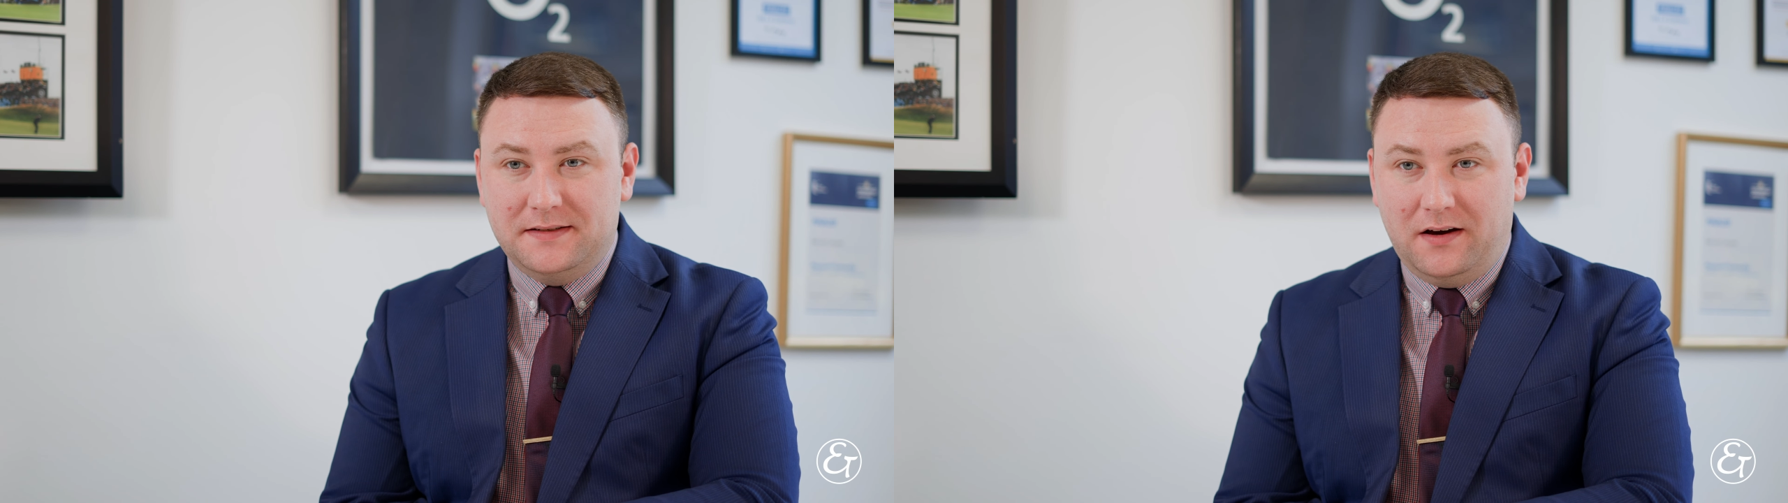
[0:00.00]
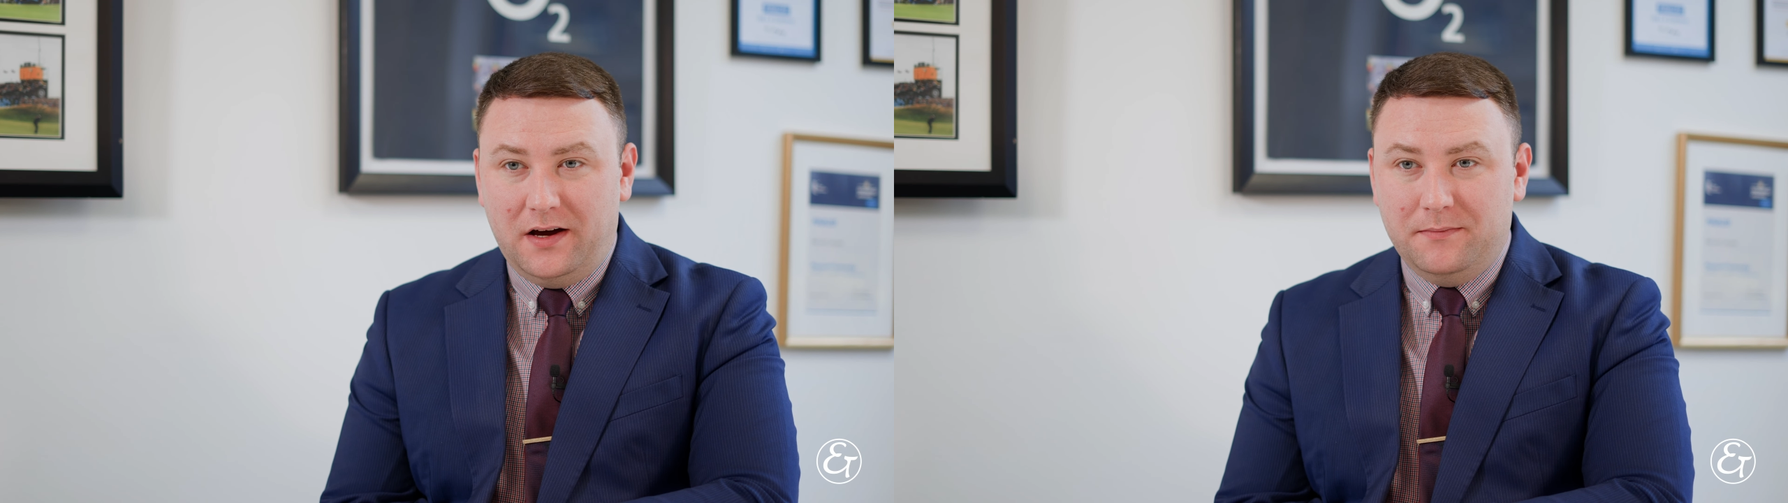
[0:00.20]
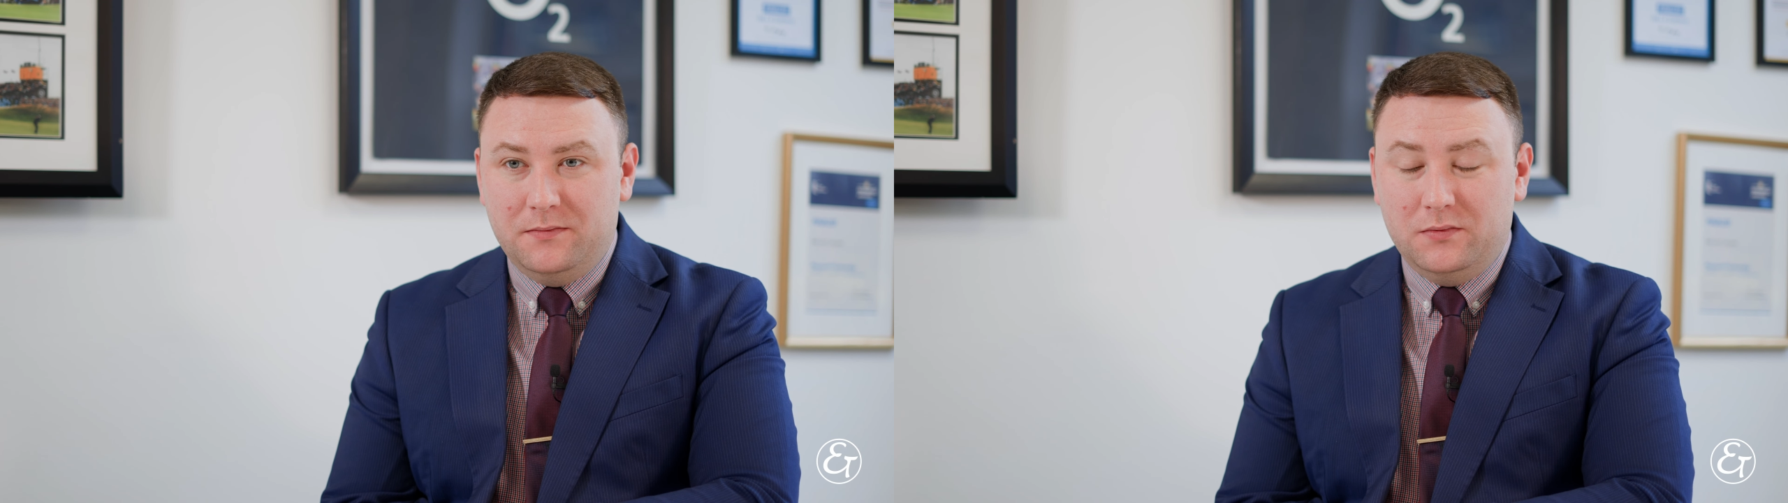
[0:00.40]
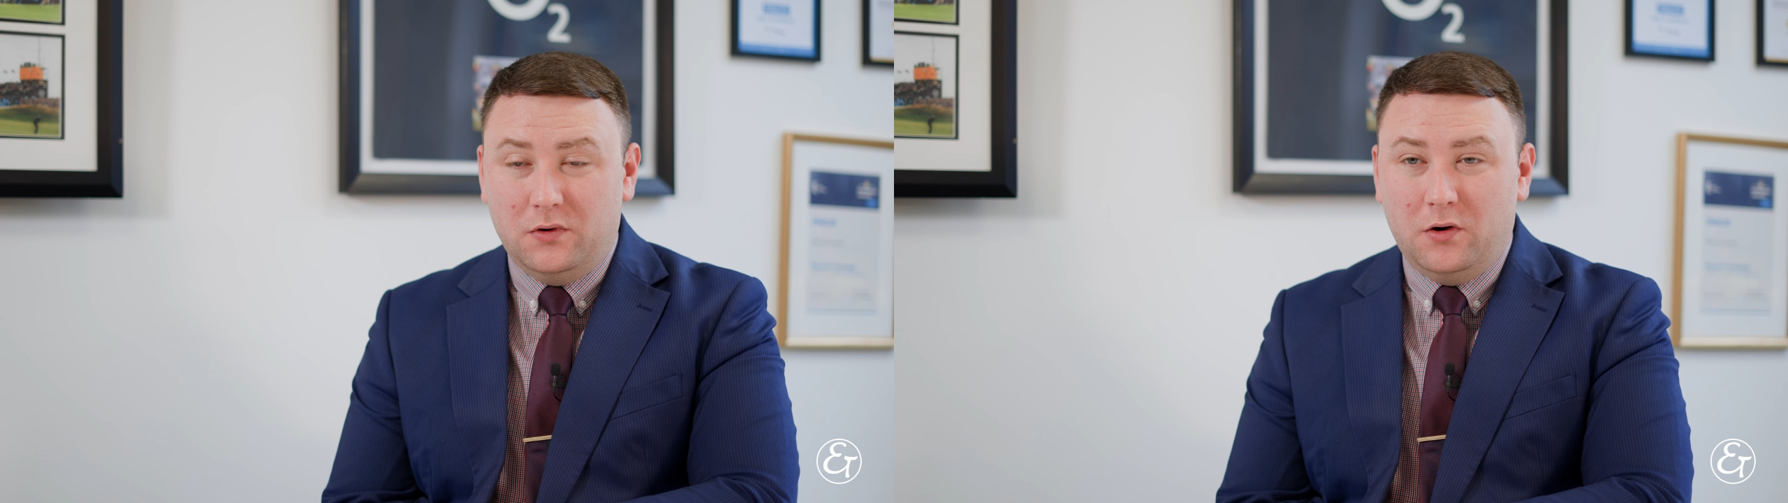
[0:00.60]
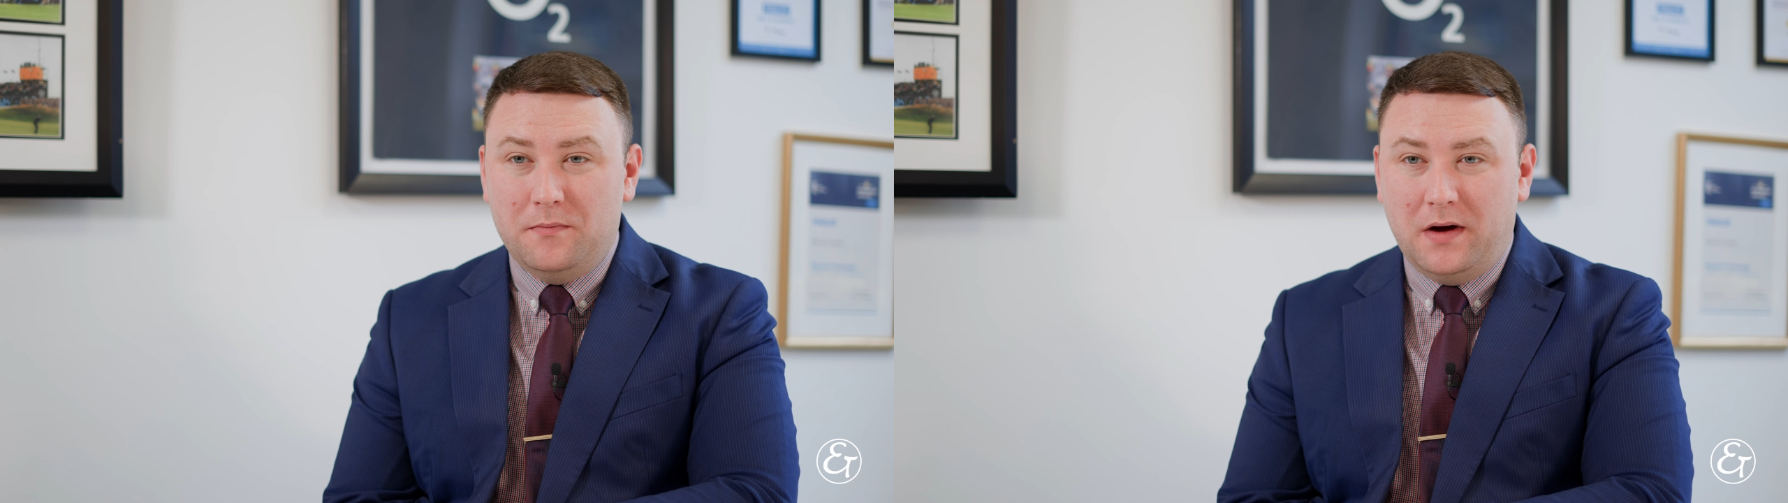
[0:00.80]
time
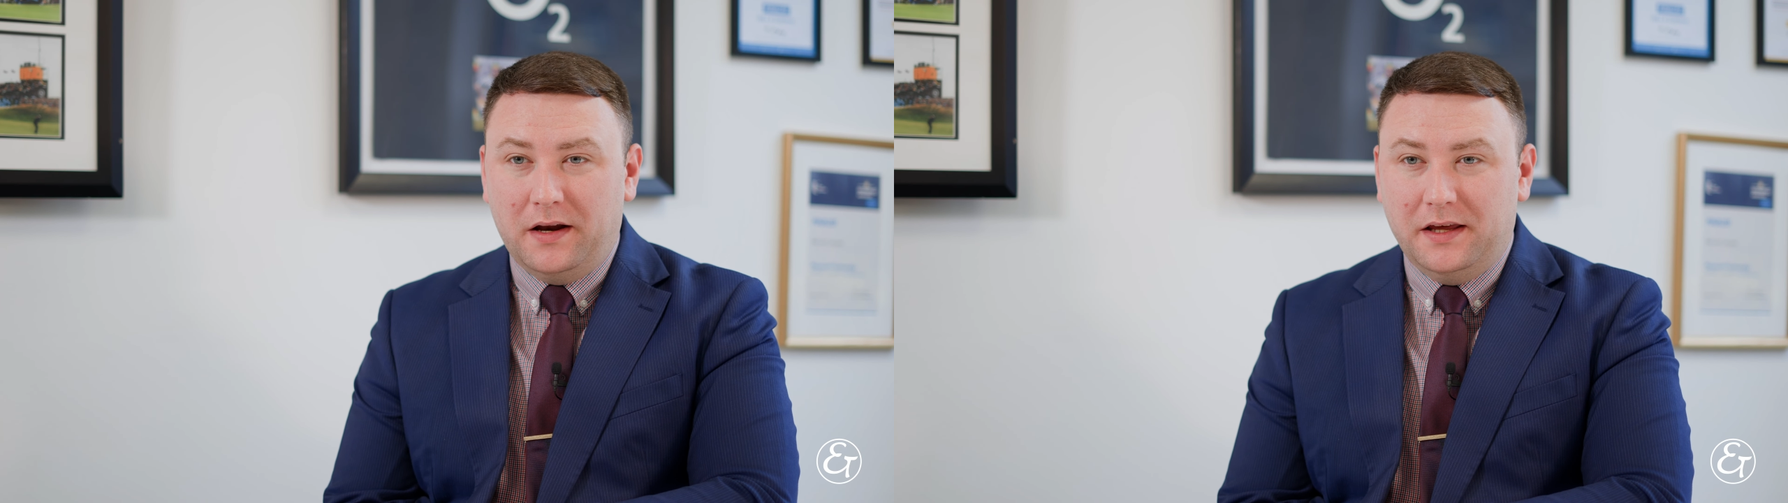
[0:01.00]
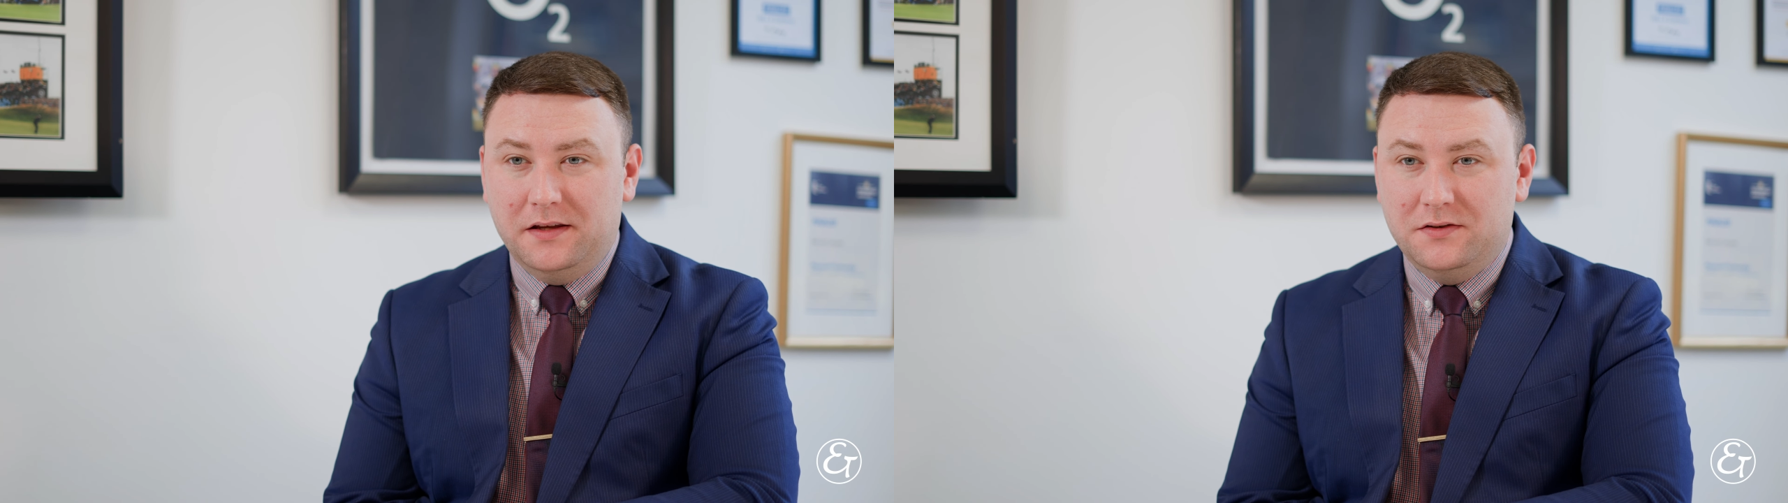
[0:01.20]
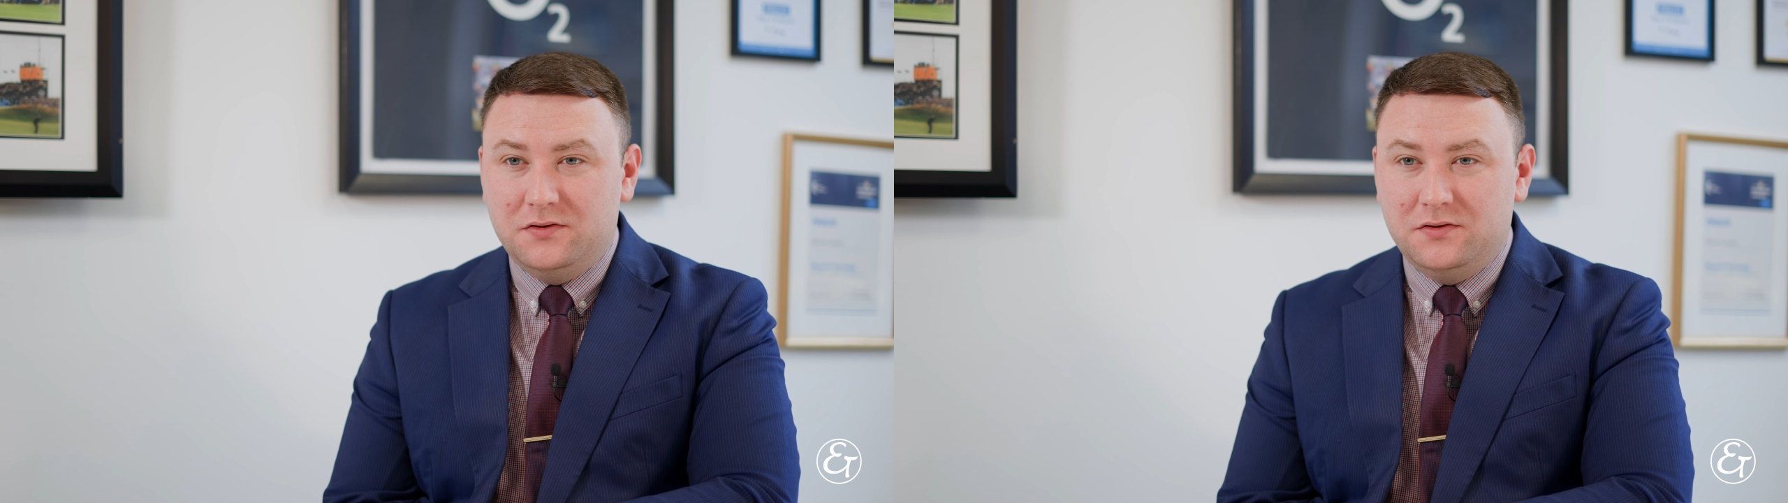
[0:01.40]
or money